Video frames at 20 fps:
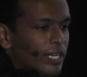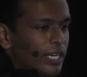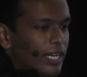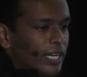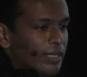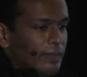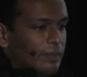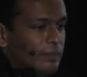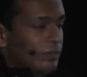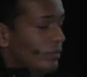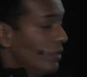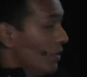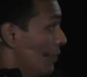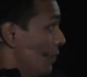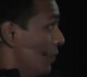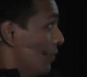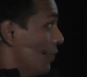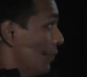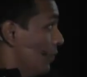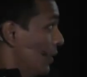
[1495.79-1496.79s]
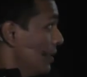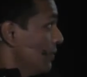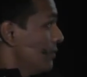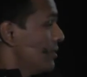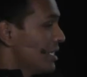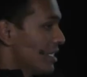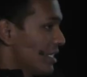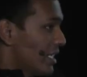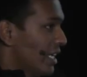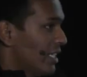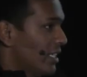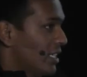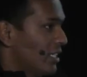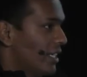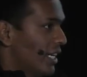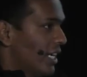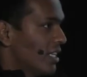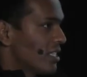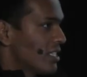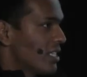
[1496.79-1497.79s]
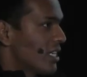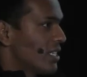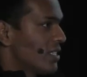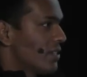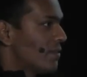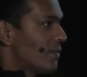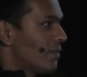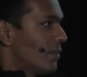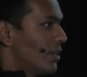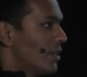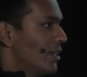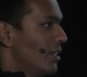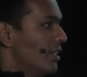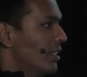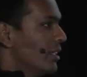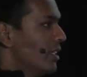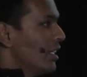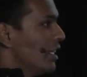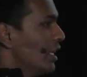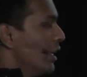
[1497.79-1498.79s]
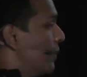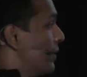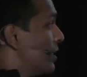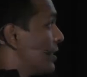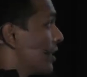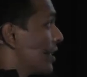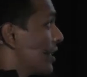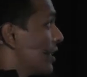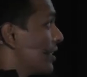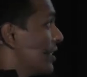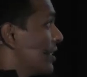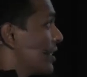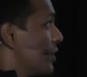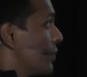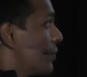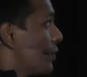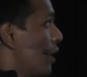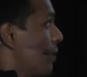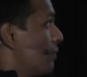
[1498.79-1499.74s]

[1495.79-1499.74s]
And one of the standard data sets for image recognition